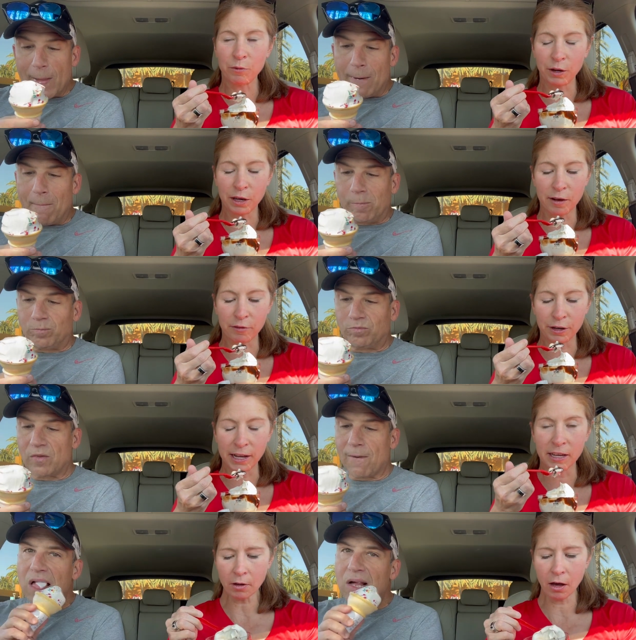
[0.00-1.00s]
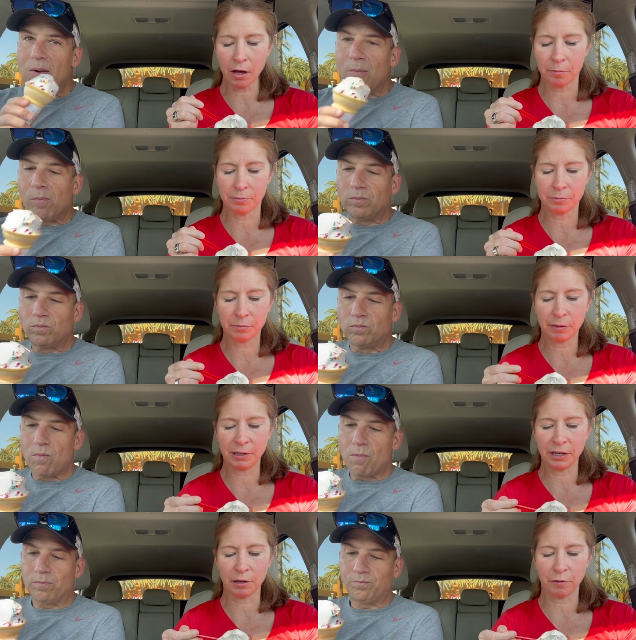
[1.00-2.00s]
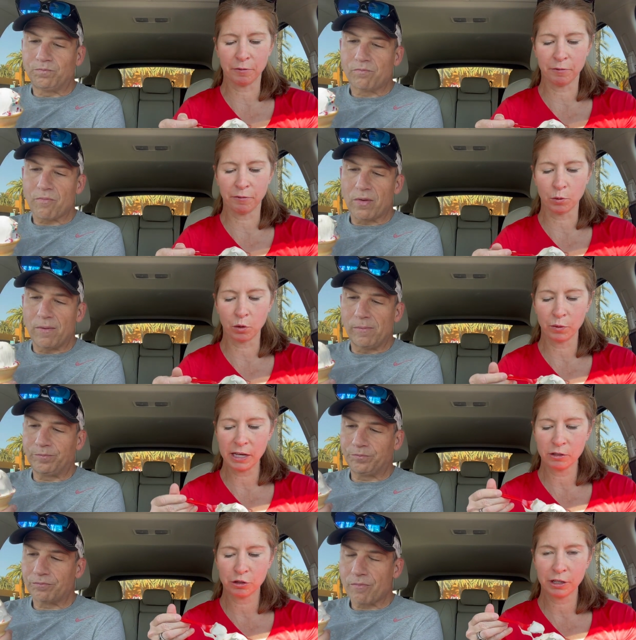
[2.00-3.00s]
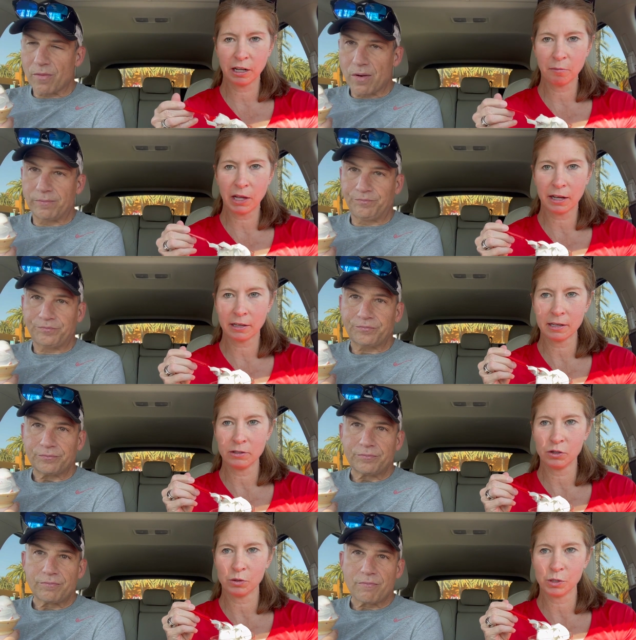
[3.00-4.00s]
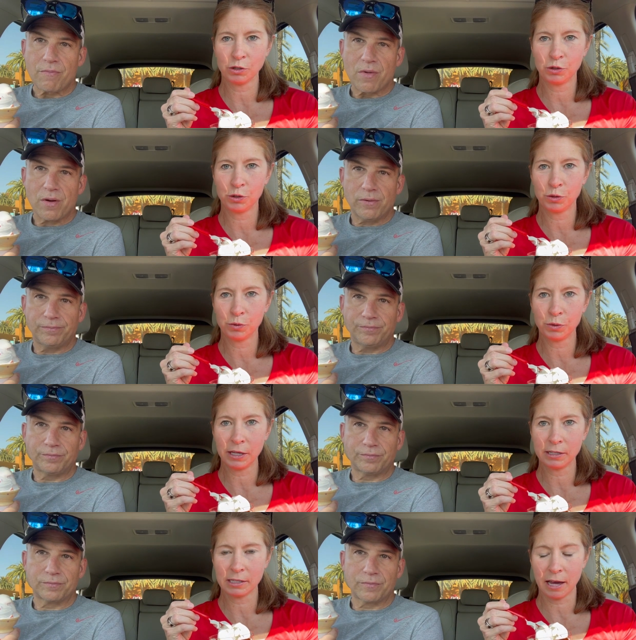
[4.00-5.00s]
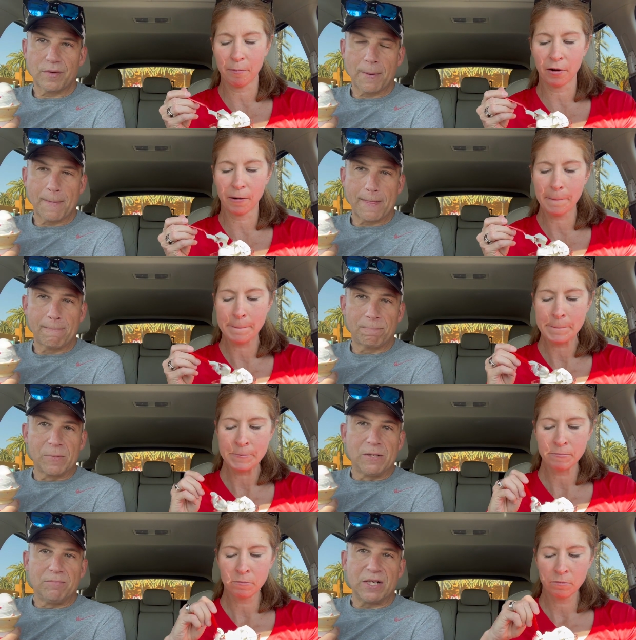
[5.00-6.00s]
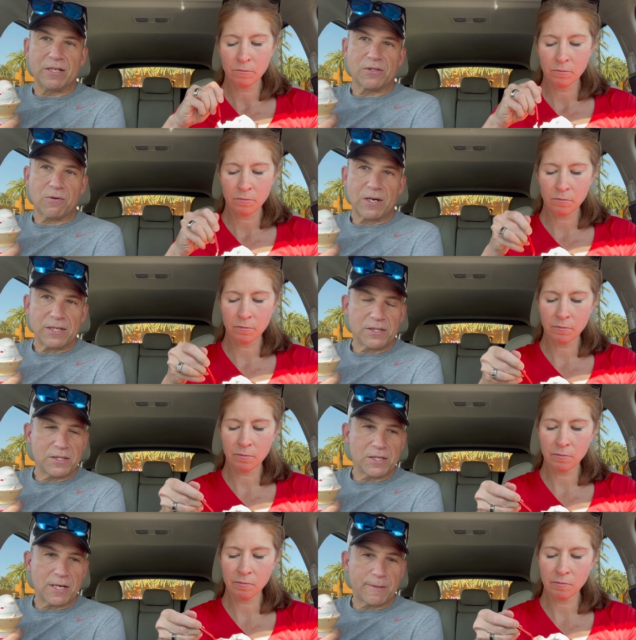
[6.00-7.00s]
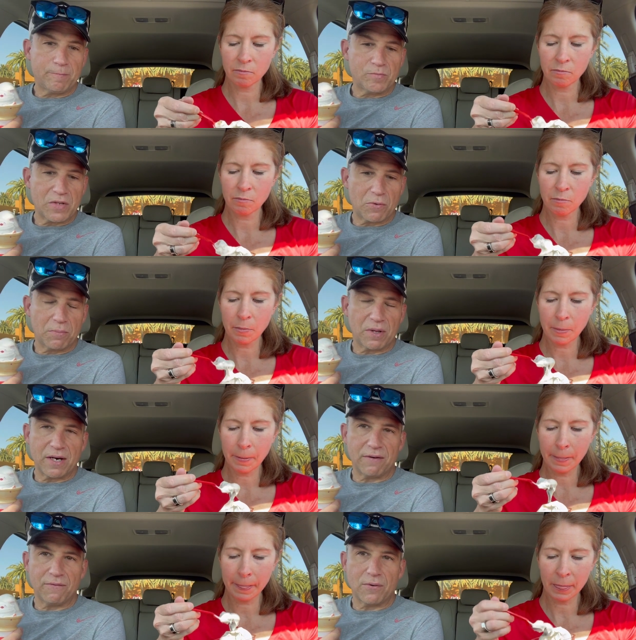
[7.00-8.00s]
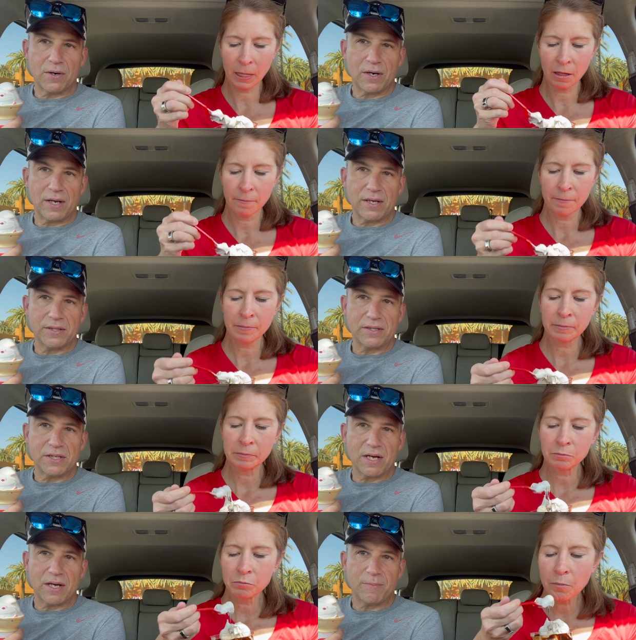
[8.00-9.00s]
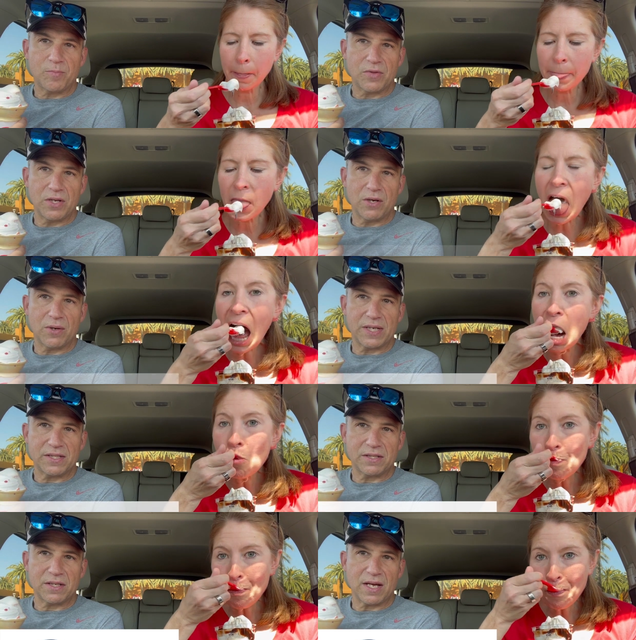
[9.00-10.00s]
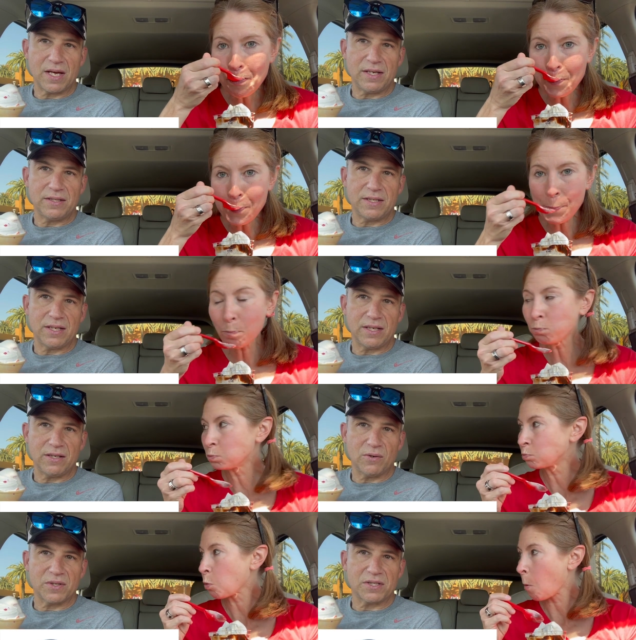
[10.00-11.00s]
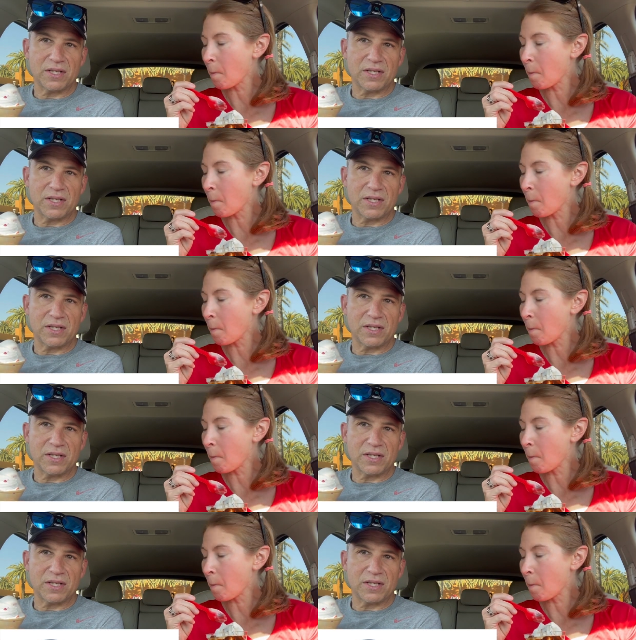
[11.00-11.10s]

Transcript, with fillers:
Speaker 1: recovery, um, probably another four week training block into a two week taper.
Speaker 2: Because our race uh, that we're planning for is uh, the USAT, USA